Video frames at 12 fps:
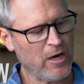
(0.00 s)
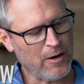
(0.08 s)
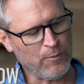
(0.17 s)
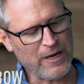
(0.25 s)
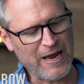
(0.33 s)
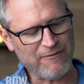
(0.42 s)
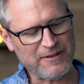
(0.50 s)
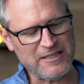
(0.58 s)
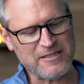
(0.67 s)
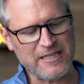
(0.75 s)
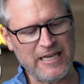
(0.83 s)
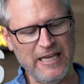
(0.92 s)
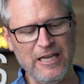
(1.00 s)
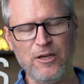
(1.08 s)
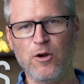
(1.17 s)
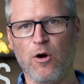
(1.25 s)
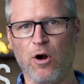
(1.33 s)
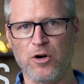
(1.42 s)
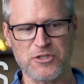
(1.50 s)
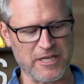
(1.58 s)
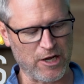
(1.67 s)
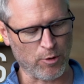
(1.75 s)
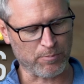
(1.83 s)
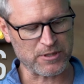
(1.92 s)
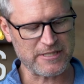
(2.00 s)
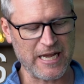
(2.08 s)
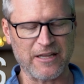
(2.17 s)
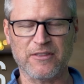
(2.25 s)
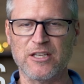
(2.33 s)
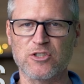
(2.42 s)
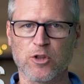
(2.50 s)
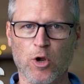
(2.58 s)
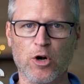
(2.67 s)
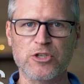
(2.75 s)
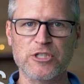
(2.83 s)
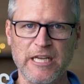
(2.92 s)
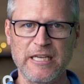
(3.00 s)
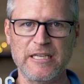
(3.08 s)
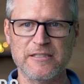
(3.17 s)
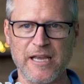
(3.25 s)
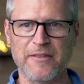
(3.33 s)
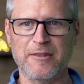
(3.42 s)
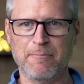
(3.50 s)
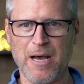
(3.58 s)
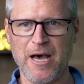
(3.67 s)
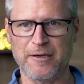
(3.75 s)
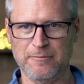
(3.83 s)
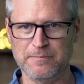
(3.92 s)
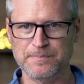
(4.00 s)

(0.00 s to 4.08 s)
and we have these key guards to help protect these large keys at the bottom.